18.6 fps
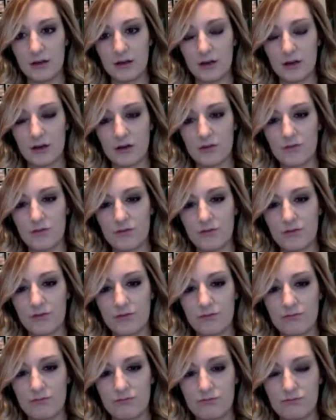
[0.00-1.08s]
curve.
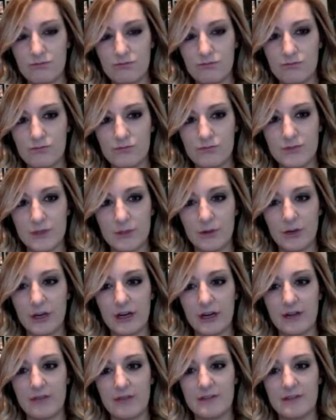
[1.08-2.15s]
So I'm
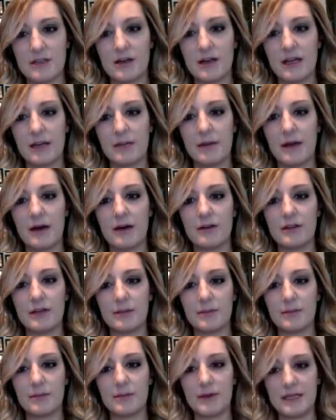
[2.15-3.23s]
wondering if it's talking about the
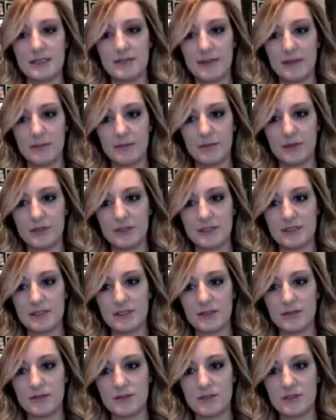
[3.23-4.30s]
price of
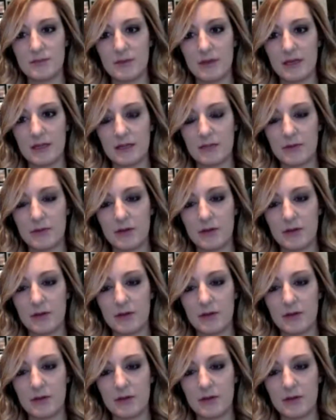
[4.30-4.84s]
inputs used to make the